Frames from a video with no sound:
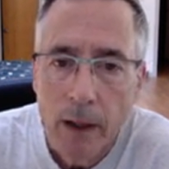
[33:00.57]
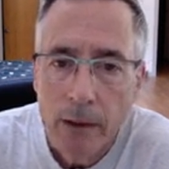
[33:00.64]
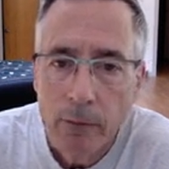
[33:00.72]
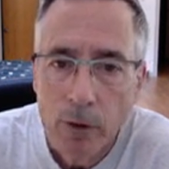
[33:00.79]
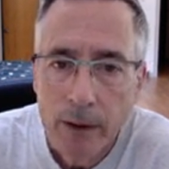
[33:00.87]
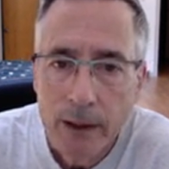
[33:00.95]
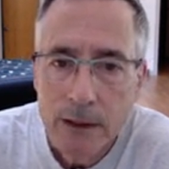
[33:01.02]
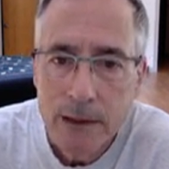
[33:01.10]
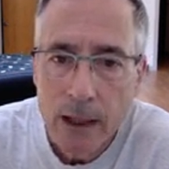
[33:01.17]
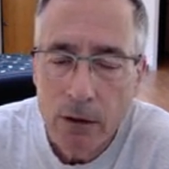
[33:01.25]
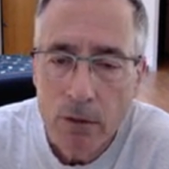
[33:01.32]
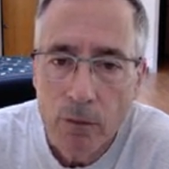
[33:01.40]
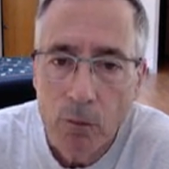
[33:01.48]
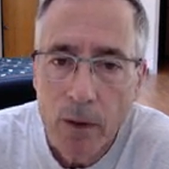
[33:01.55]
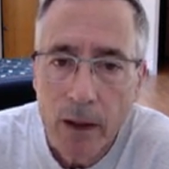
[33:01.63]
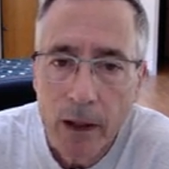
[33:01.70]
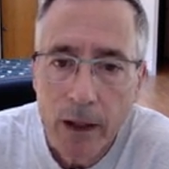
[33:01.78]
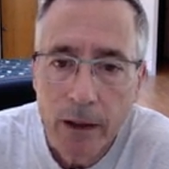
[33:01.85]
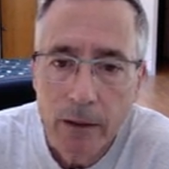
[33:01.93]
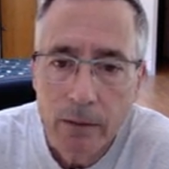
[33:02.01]
My rook gets out of the
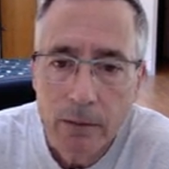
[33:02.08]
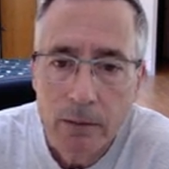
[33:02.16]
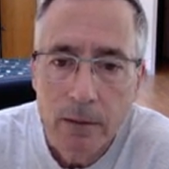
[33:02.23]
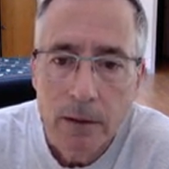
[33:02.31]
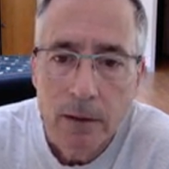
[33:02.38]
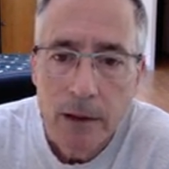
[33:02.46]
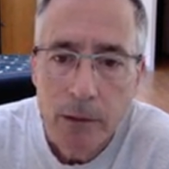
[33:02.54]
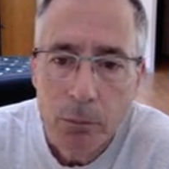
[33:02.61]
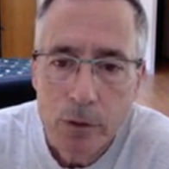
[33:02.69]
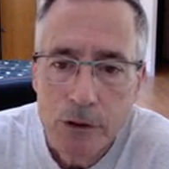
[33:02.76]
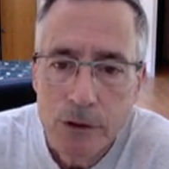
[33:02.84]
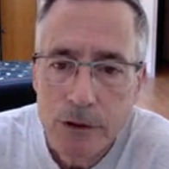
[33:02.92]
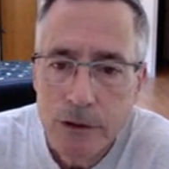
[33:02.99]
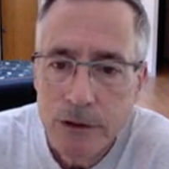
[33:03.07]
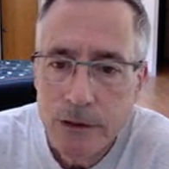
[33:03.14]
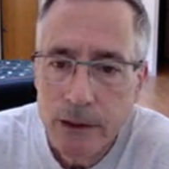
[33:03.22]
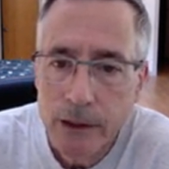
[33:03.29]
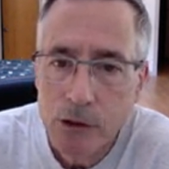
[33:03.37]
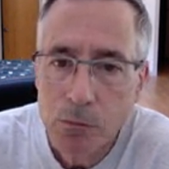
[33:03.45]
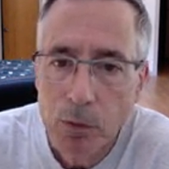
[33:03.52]
way. He pushes
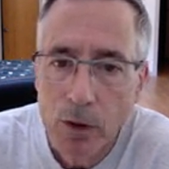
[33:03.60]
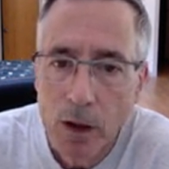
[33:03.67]
his h